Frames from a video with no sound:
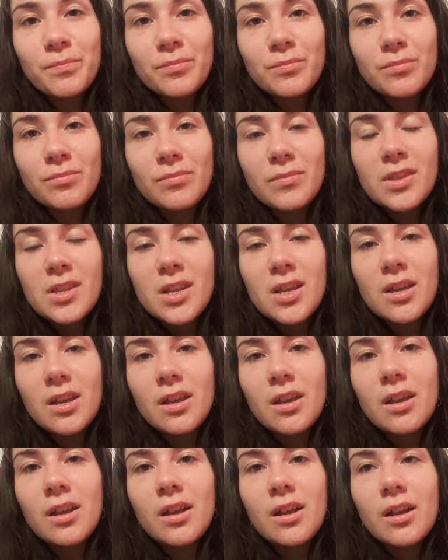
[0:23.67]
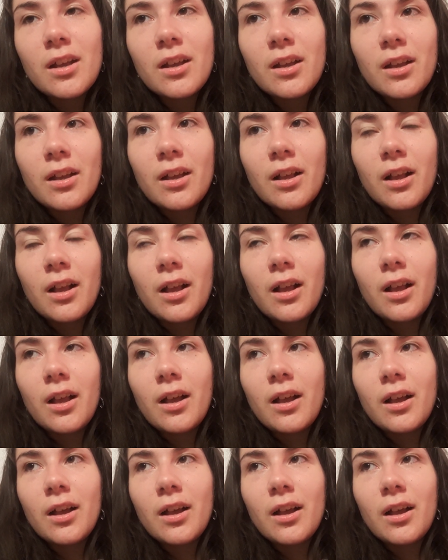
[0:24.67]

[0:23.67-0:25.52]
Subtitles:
Nobody speaks.